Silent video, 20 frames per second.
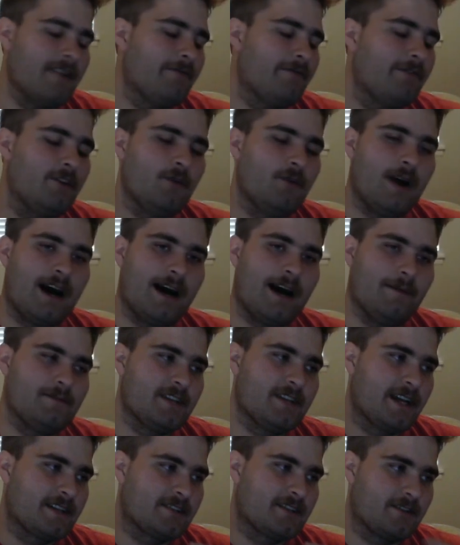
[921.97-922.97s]
a few
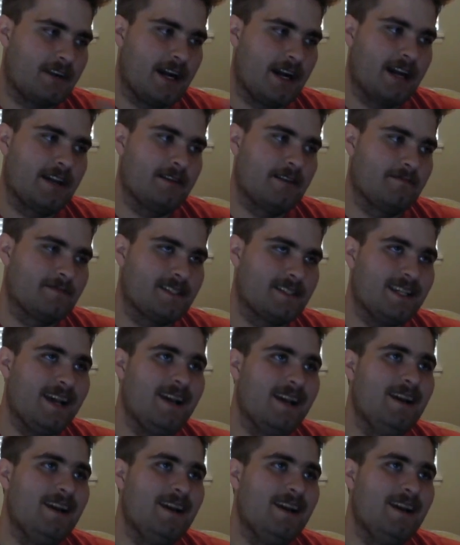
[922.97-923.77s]
objects or items,